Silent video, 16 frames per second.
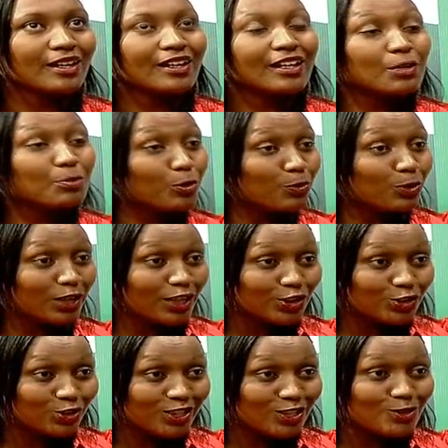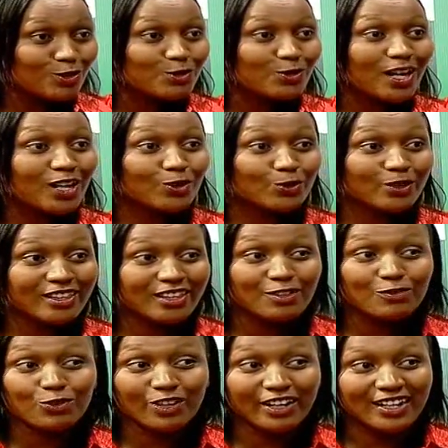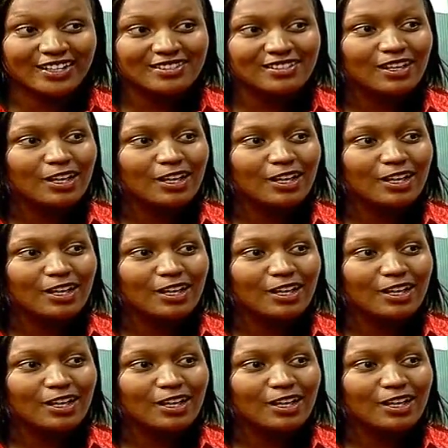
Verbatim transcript: population is also a good thing for us,